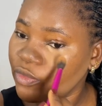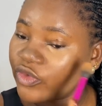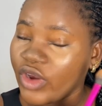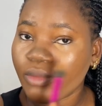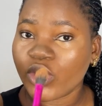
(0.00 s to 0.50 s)

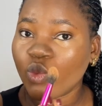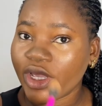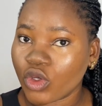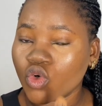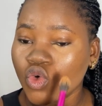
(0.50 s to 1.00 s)
Preferably
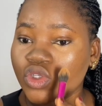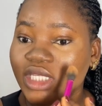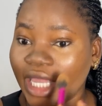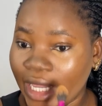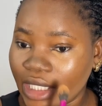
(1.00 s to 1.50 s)
where your nose
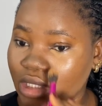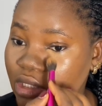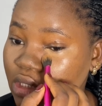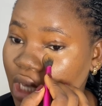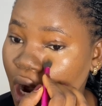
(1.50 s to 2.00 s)

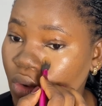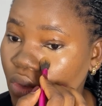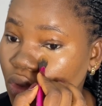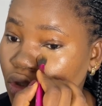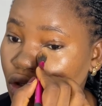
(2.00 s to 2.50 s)
ends, how
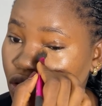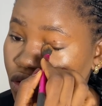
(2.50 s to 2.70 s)
long your